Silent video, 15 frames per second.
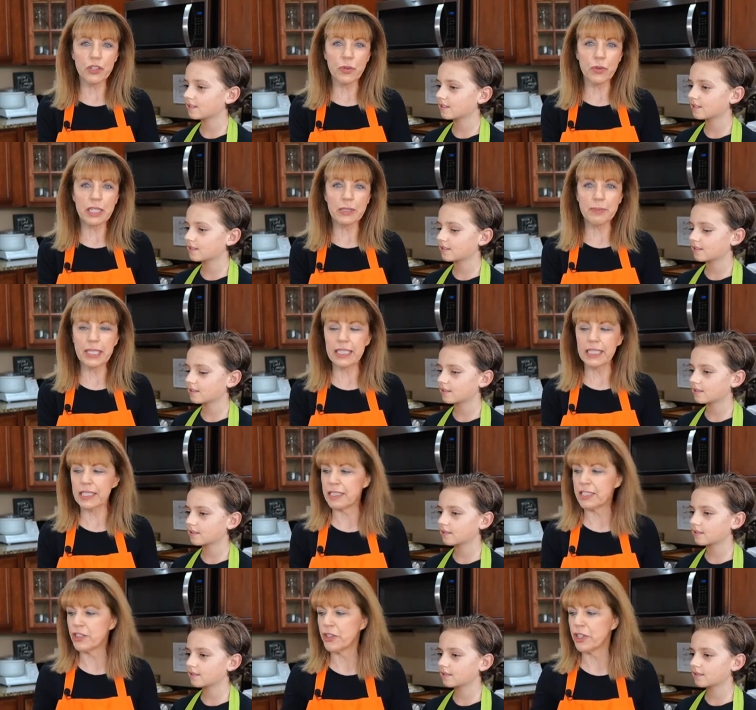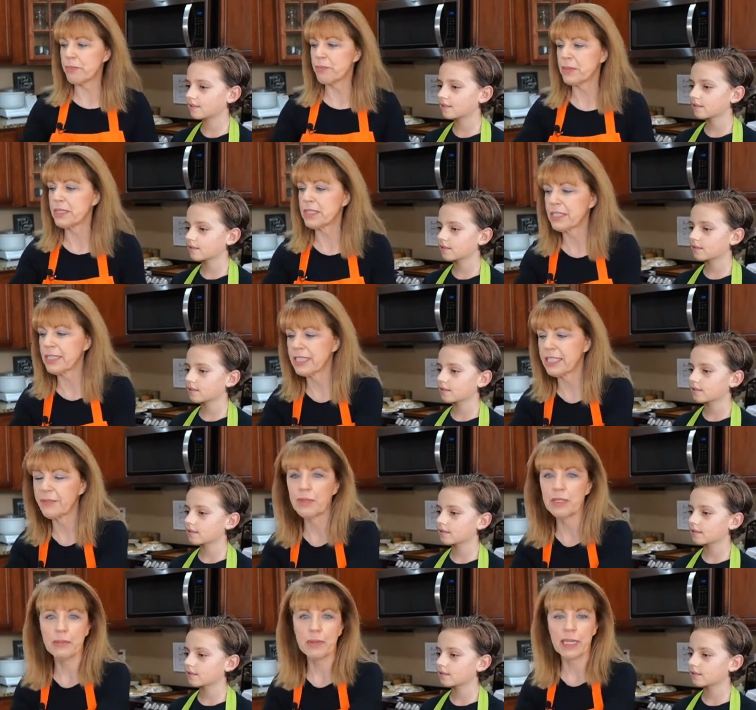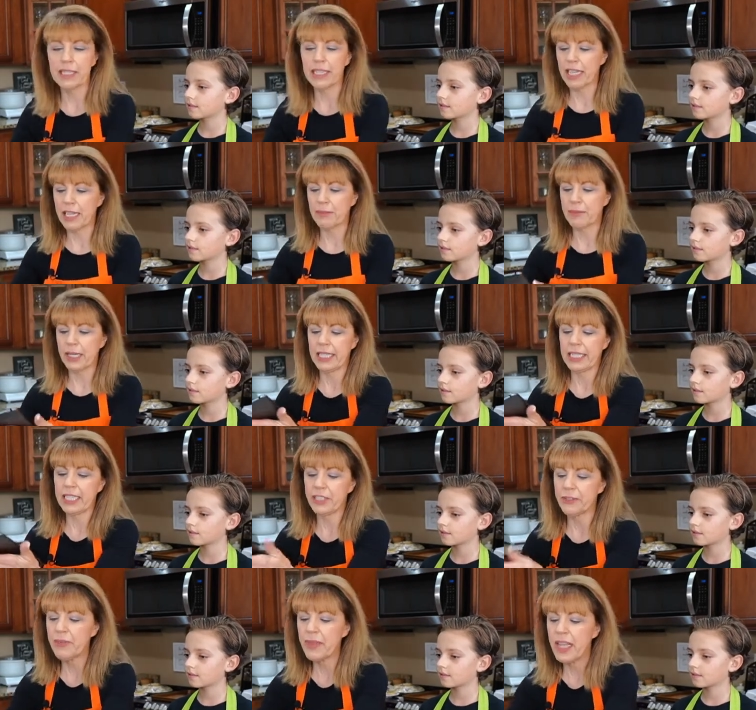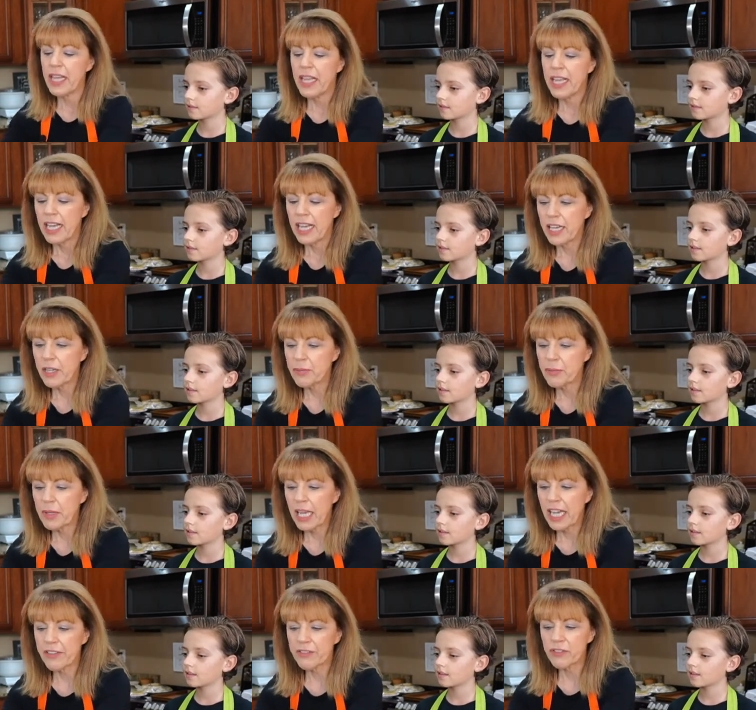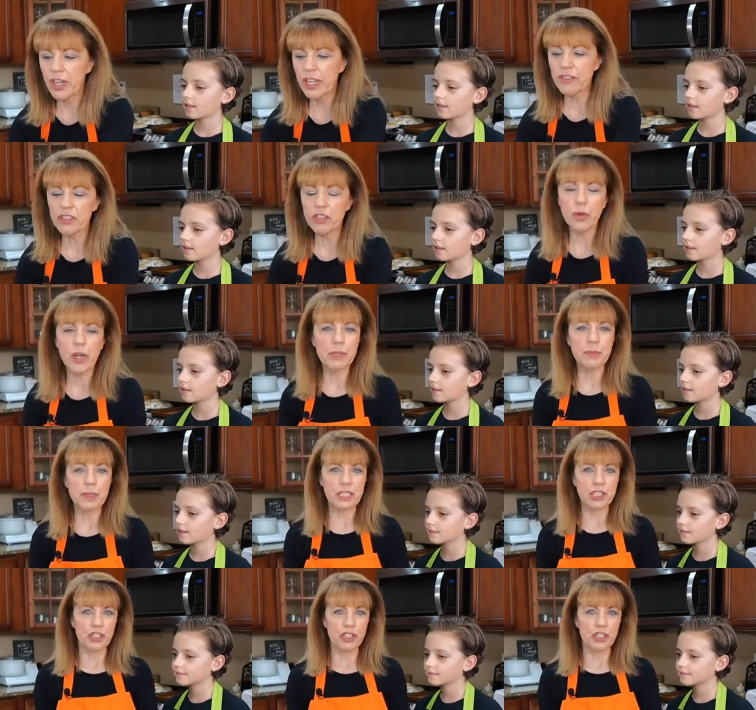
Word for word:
Speaker 1: quite a bit in Europe. Melissa's giving me my iPad here. Um, I've traveled quite a bit in